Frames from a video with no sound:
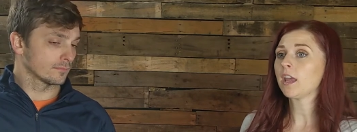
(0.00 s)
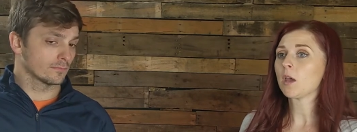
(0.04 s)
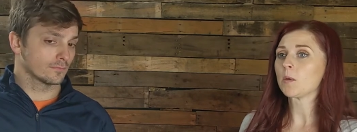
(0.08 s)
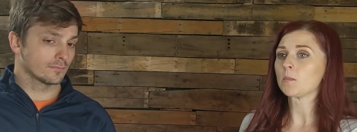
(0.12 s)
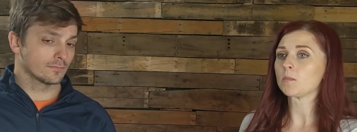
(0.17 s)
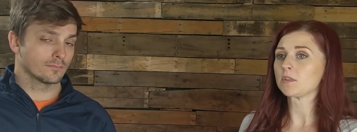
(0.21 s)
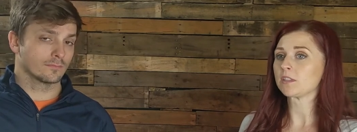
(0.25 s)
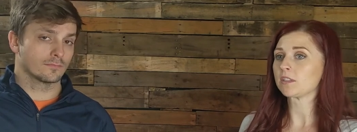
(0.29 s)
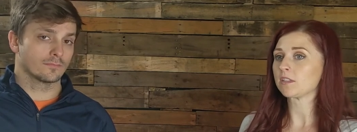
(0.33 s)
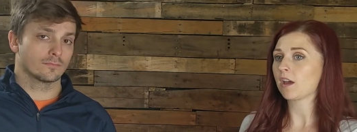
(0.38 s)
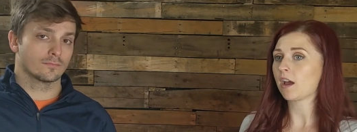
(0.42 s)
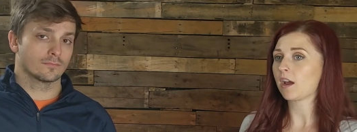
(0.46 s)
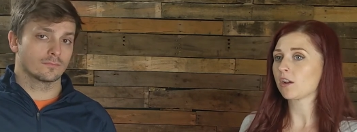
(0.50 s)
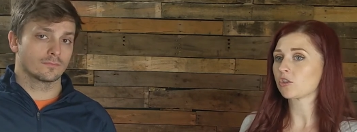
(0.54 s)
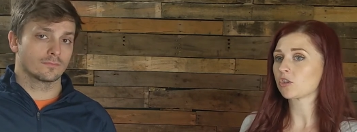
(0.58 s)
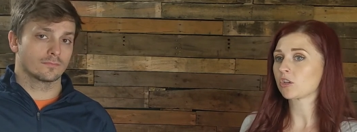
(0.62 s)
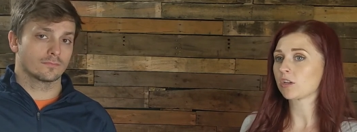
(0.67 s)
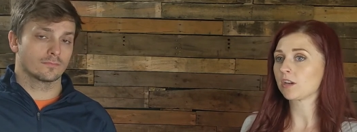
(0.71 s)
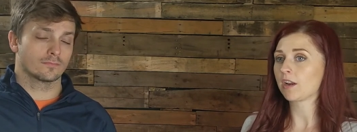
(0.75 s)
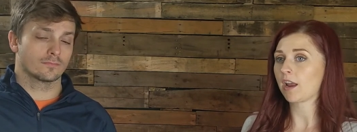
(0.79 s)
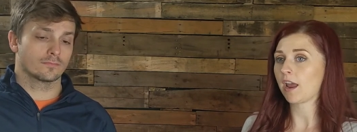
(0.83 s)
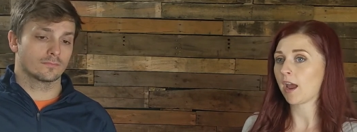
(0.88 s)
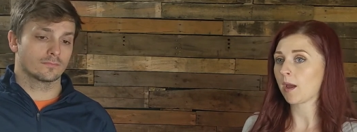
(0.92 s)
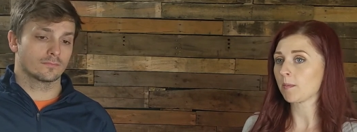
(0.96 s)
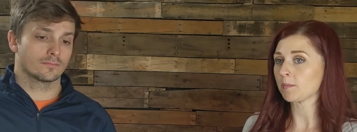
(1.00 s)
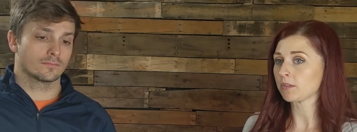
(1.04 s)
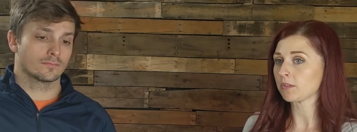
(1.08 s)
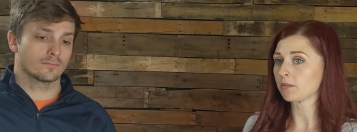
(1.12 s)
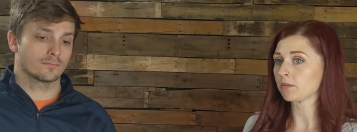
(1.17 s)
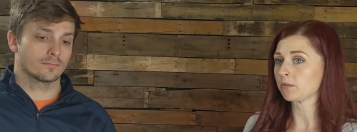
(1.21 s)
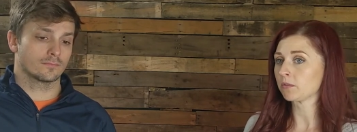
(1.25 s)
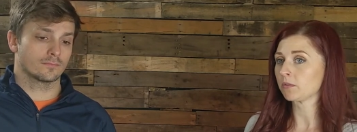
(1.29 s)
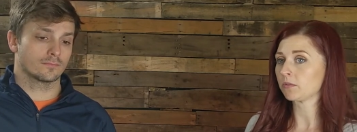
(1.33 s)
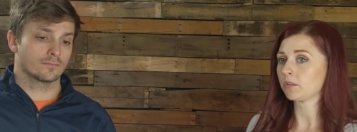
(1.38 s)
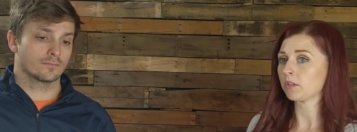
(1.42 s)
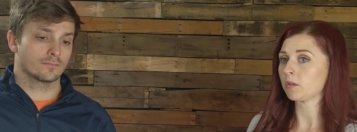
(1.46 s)
Speaker 1: massage can
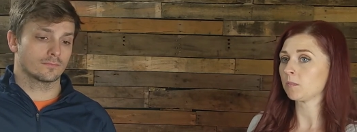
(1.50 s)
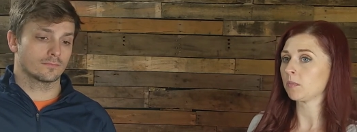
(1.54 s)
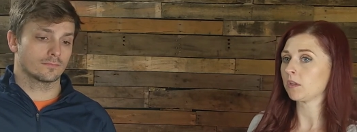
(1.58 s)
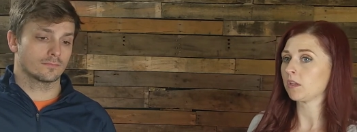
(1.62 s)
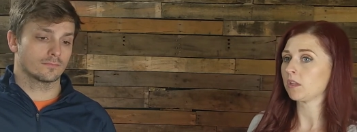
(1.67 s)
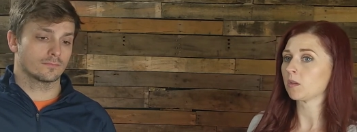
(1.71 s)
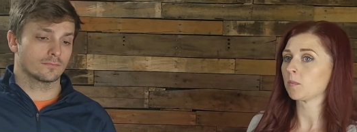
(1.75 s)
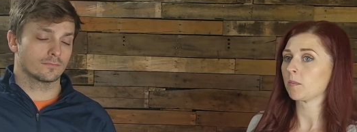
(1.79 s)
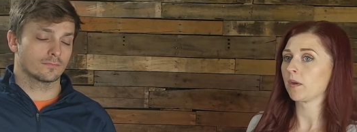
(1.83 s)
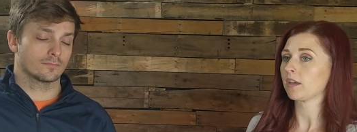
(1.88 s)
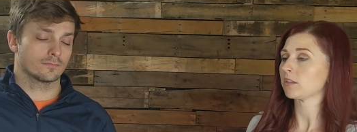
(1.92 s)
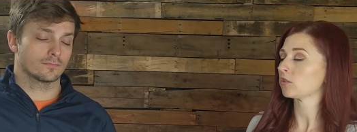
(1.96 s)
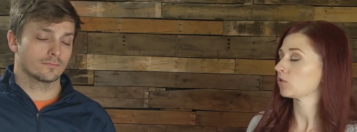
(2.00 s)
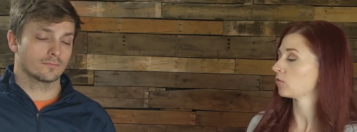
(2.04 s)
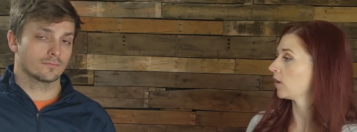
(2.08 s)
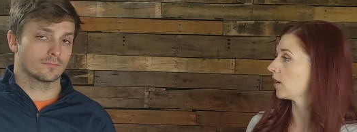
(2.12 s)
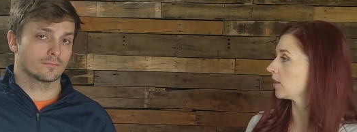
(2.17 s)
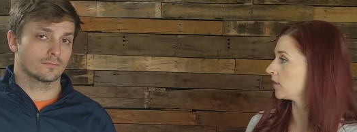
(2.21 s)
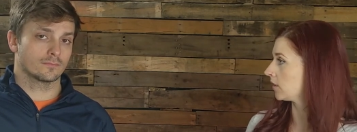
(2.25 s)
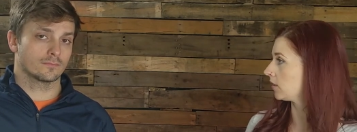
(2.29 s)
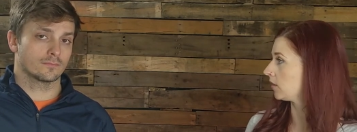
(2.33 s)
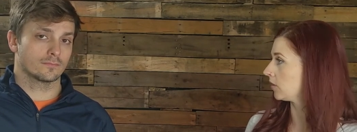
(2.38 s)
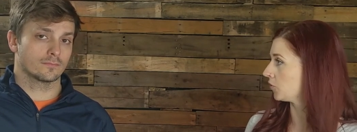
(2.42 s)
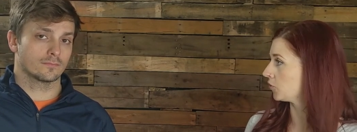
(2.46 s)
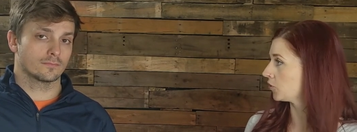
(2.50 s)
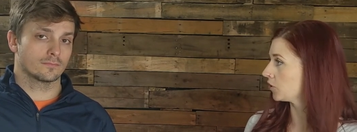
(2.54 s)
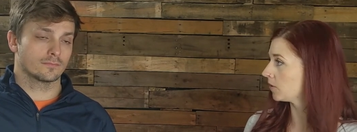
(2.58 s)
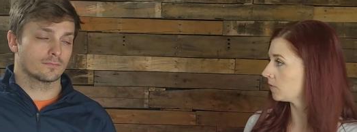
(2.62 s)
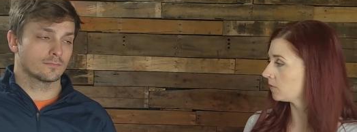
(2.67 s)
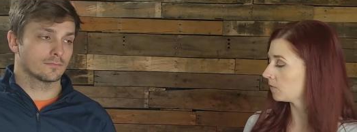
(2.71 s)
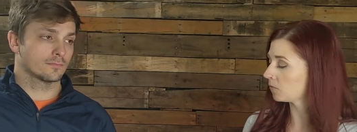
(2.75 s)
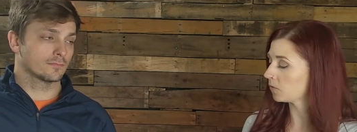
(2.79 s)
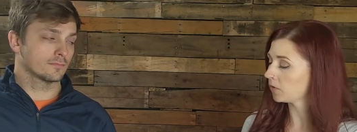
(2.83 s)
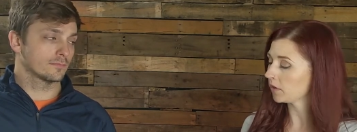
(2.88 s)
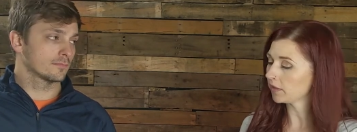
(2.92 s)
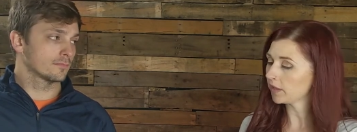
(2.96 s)
absolutely be the best resolution
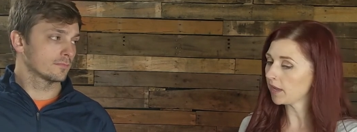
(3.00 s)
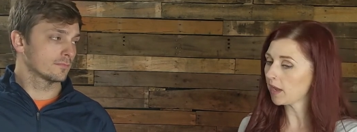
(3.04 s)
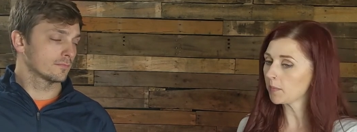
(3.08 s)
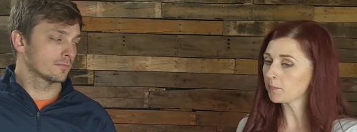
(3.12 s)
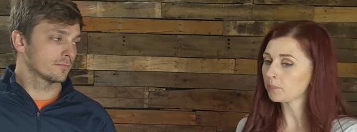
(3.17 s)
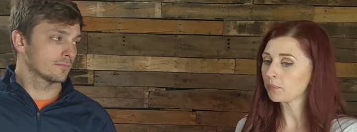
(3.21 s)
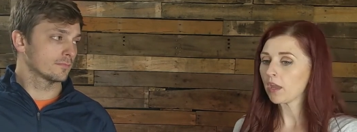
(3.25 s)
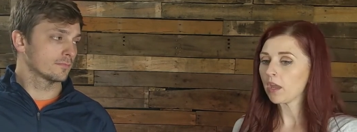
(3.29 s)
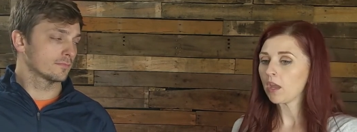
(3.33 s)
for that.